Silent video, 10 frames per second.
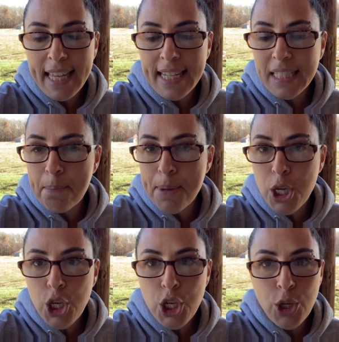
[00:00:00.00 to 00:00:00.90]
It is
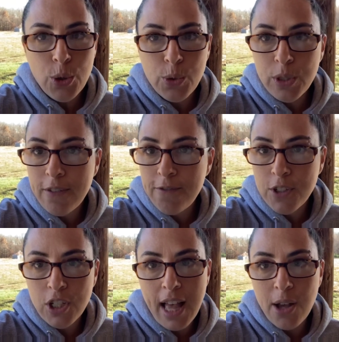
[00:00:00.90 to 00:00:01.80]

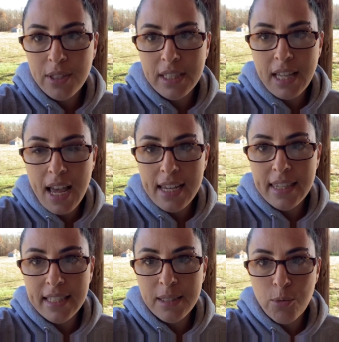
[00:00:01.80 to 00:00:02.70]
beautiful
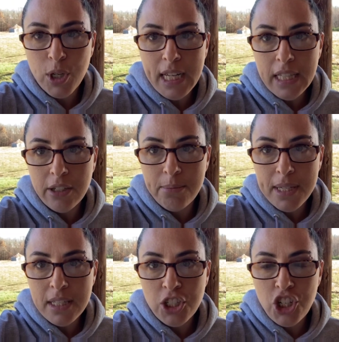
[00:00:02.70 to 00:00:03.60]
outside this morning, a little
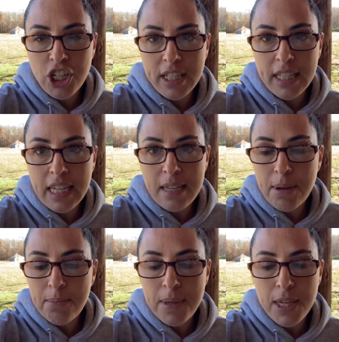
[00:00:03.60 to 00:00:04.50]
bit chilly,
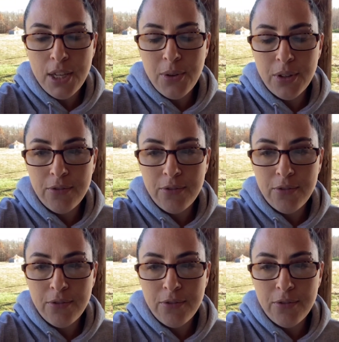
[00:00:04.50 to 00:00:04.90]
but beautiful.